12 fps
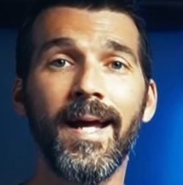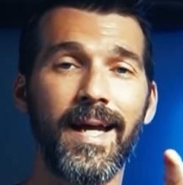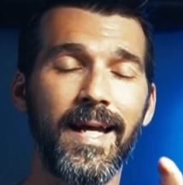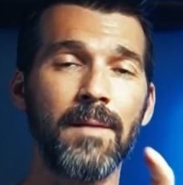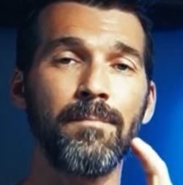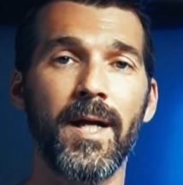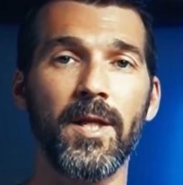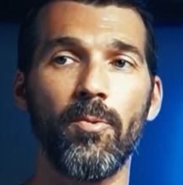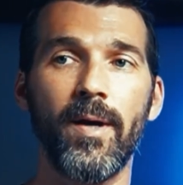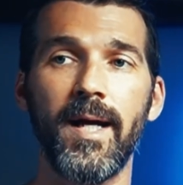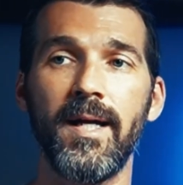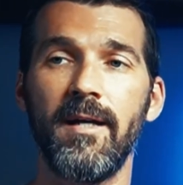And by the
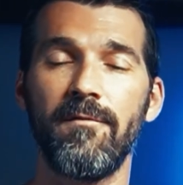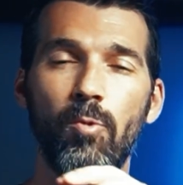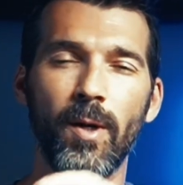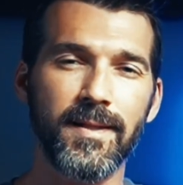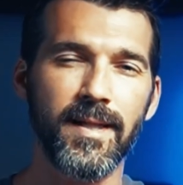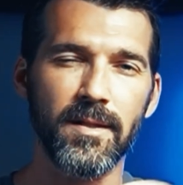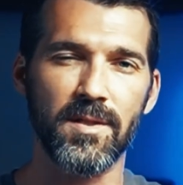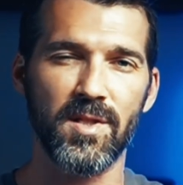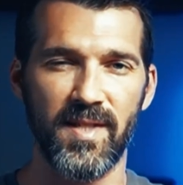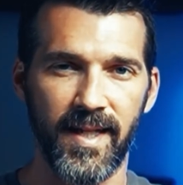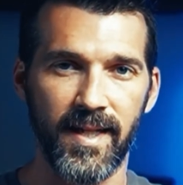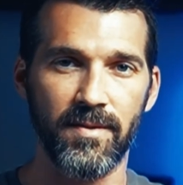way, if what they're
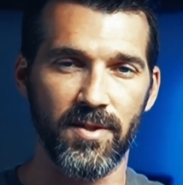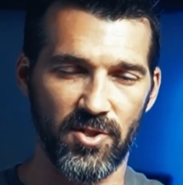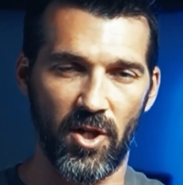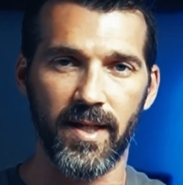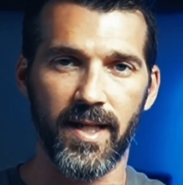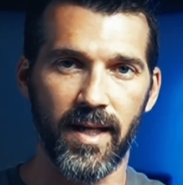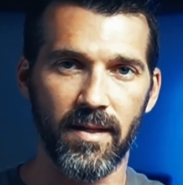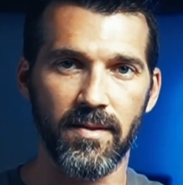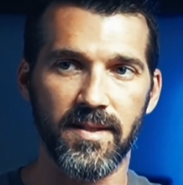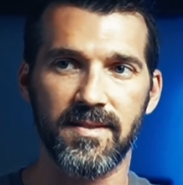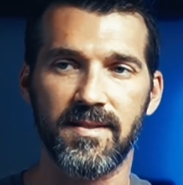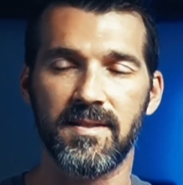seeing, the S O C
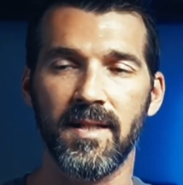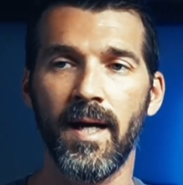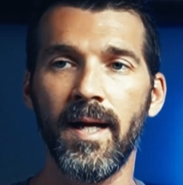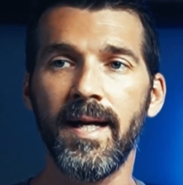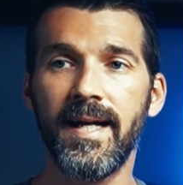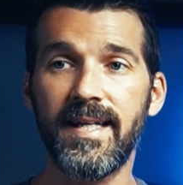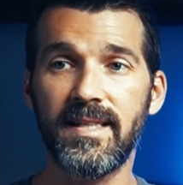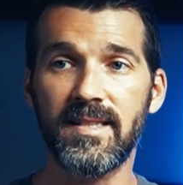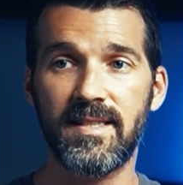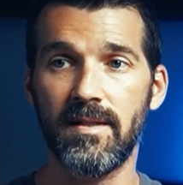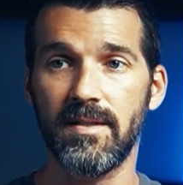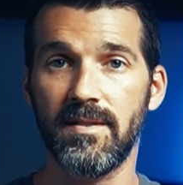analysts,
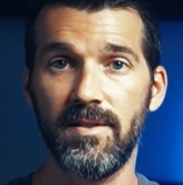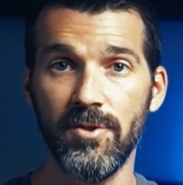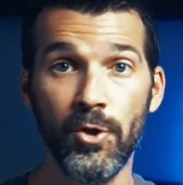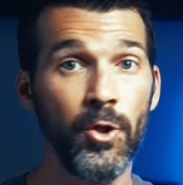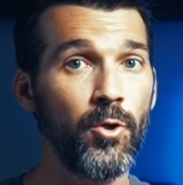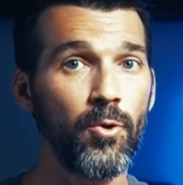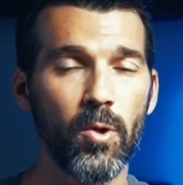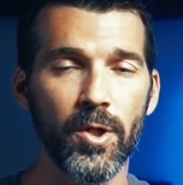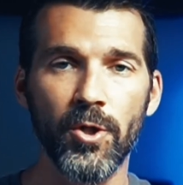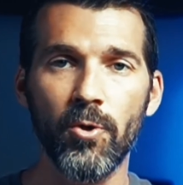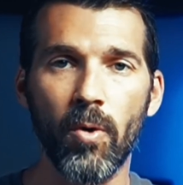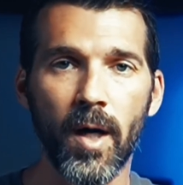is new or
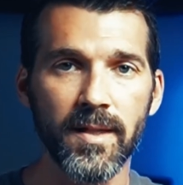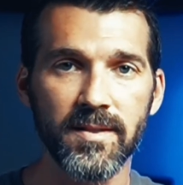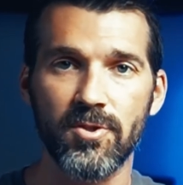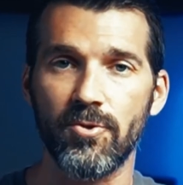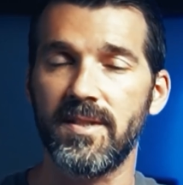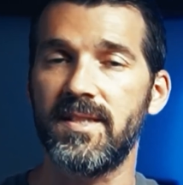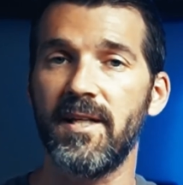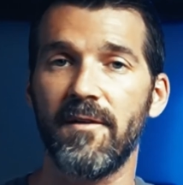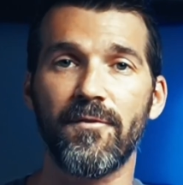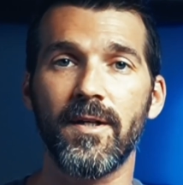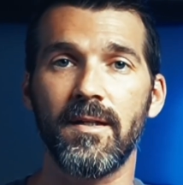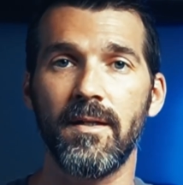nuanced or
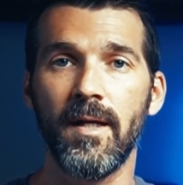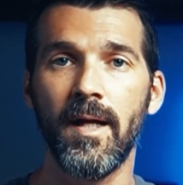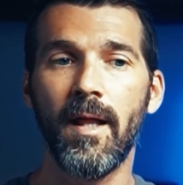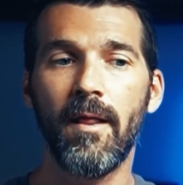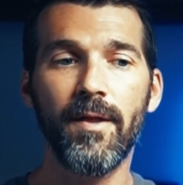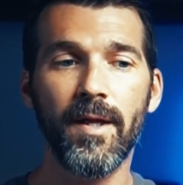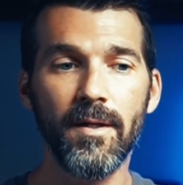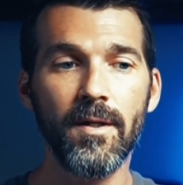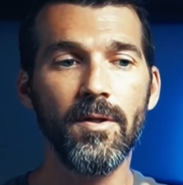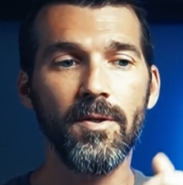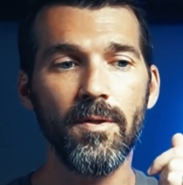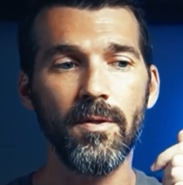different, then
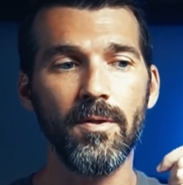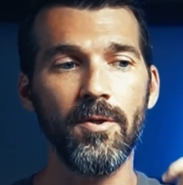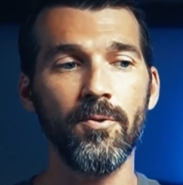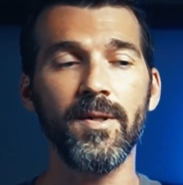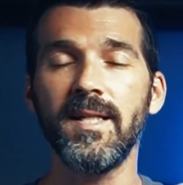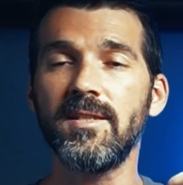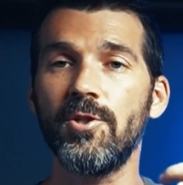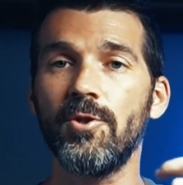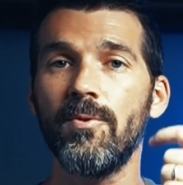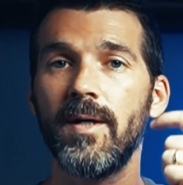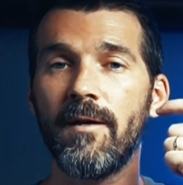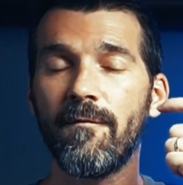you need
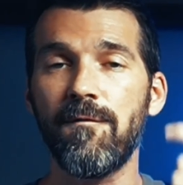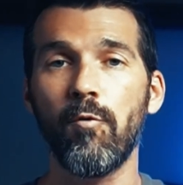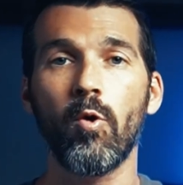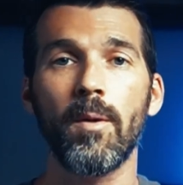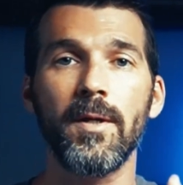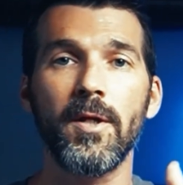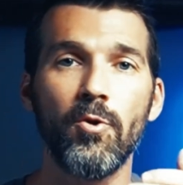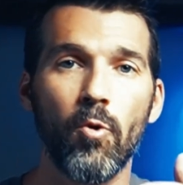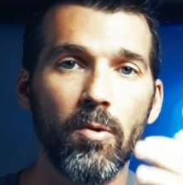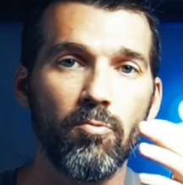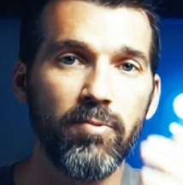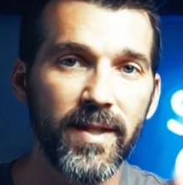to inform
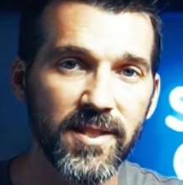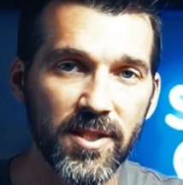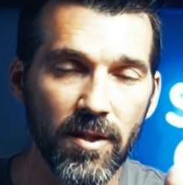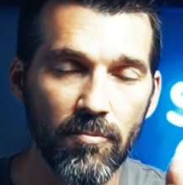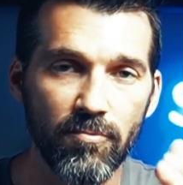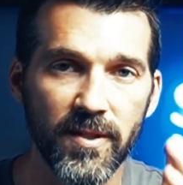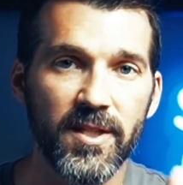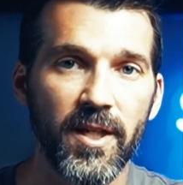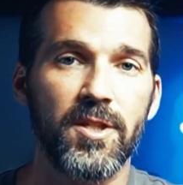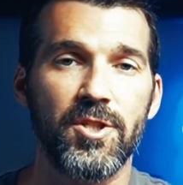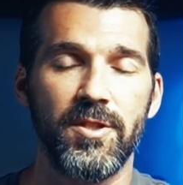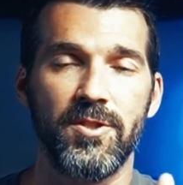your risk
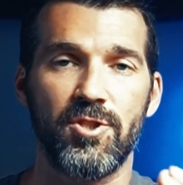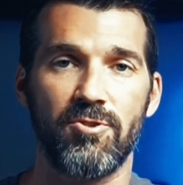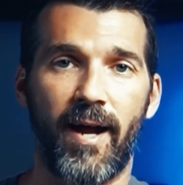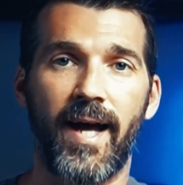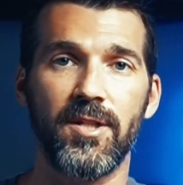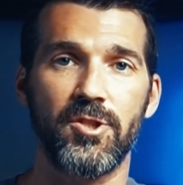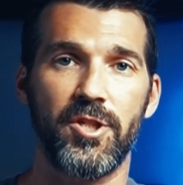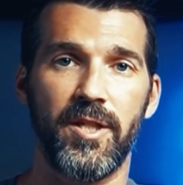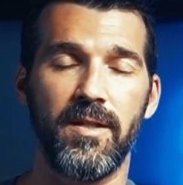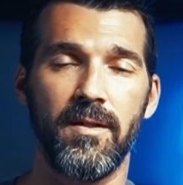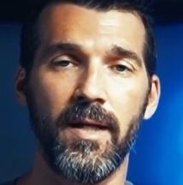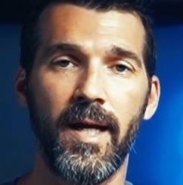reduction
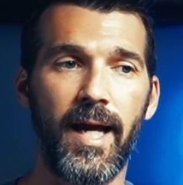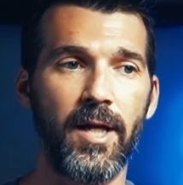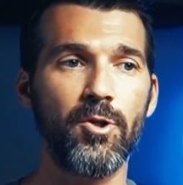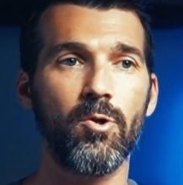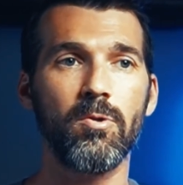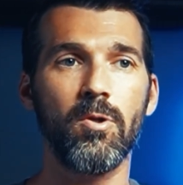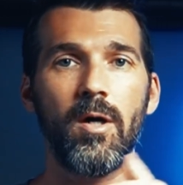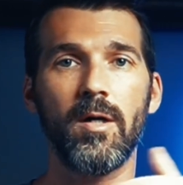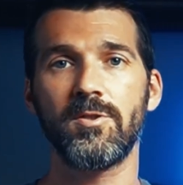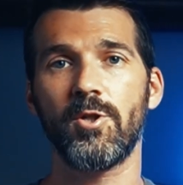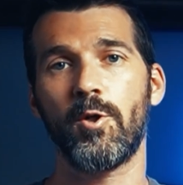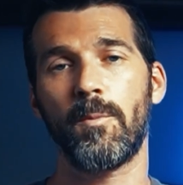strategy and your
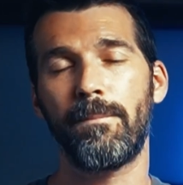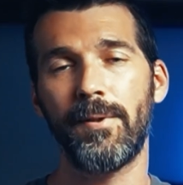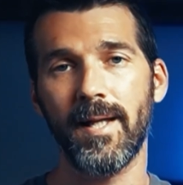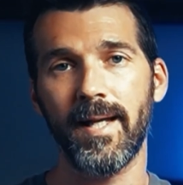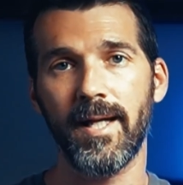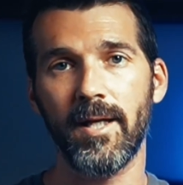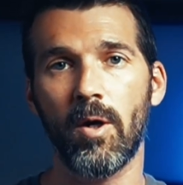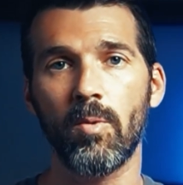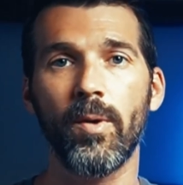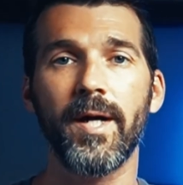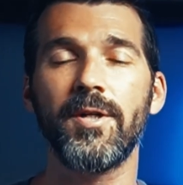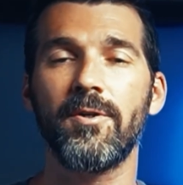long-term play
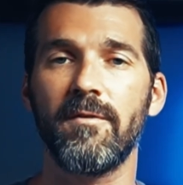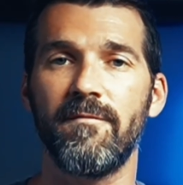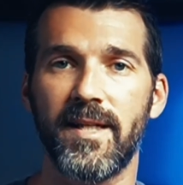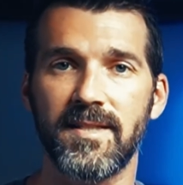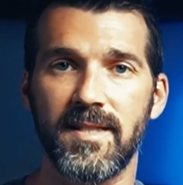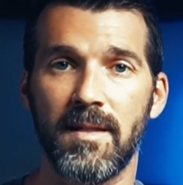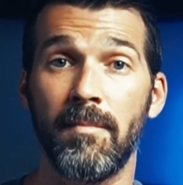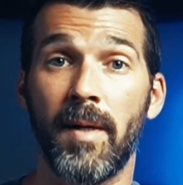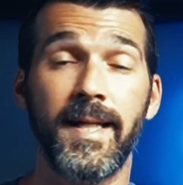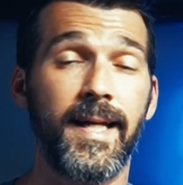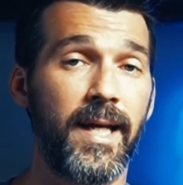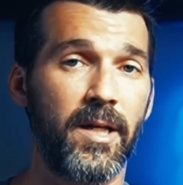on where you're investing
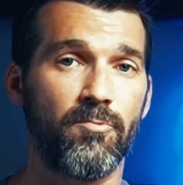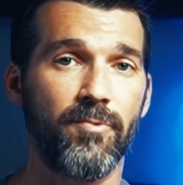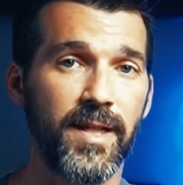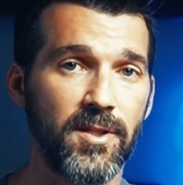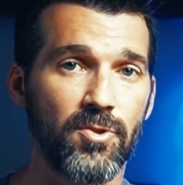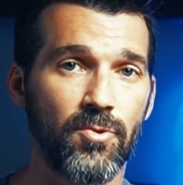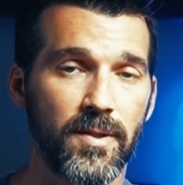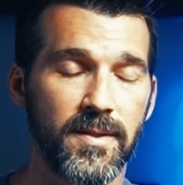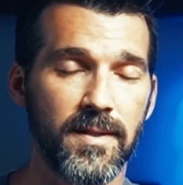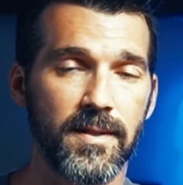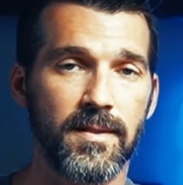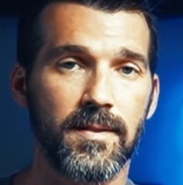money and
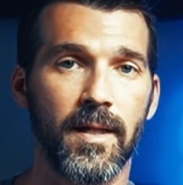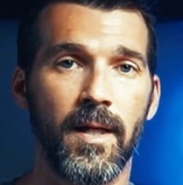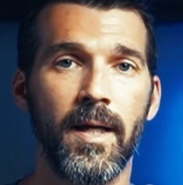resources